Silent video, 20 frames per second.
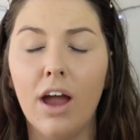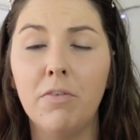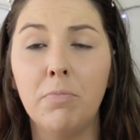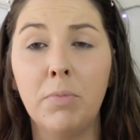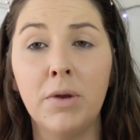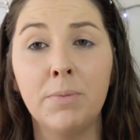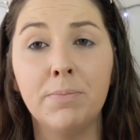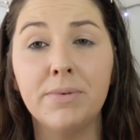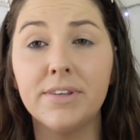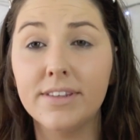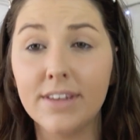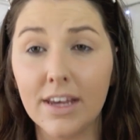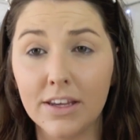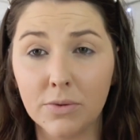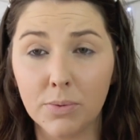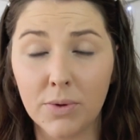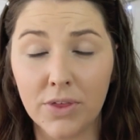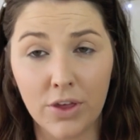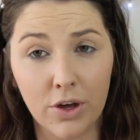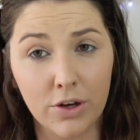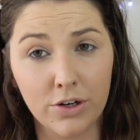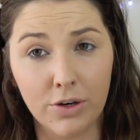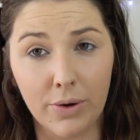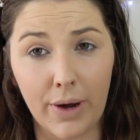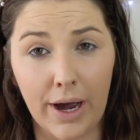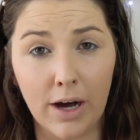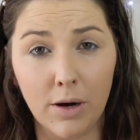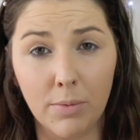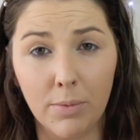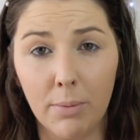I've been obsessed with her
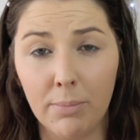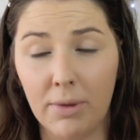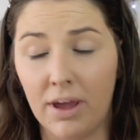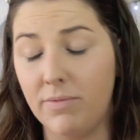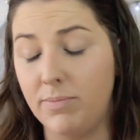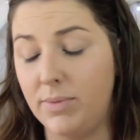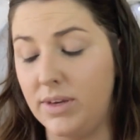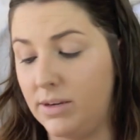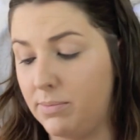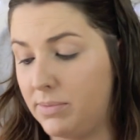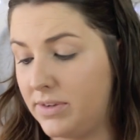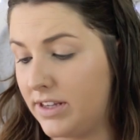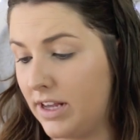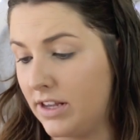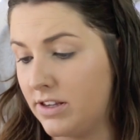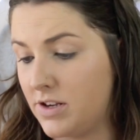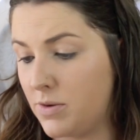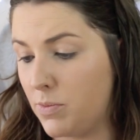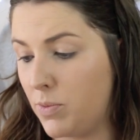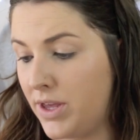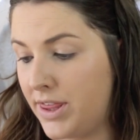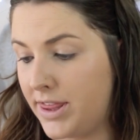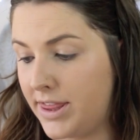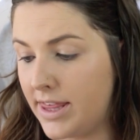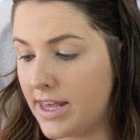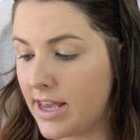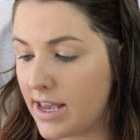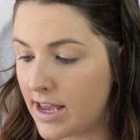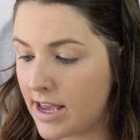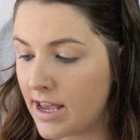new album. I've been obsessed
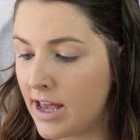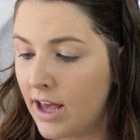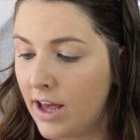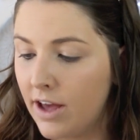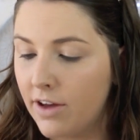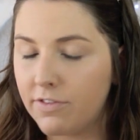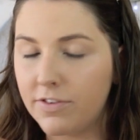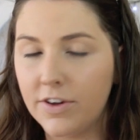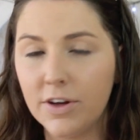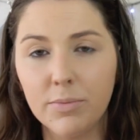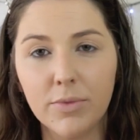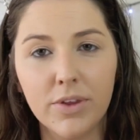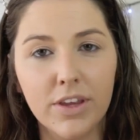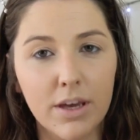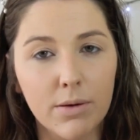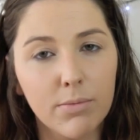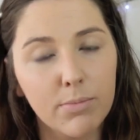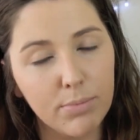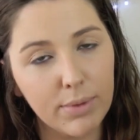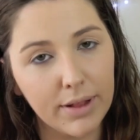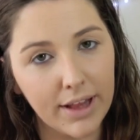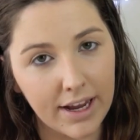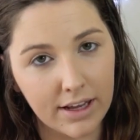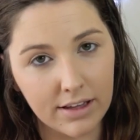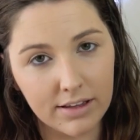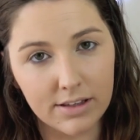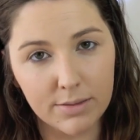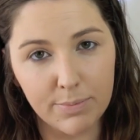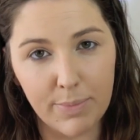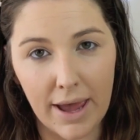with the film clip
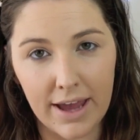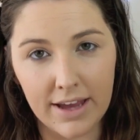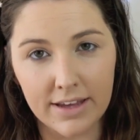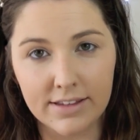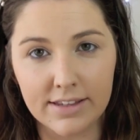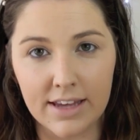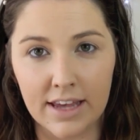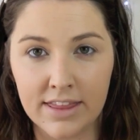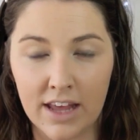Blank Space,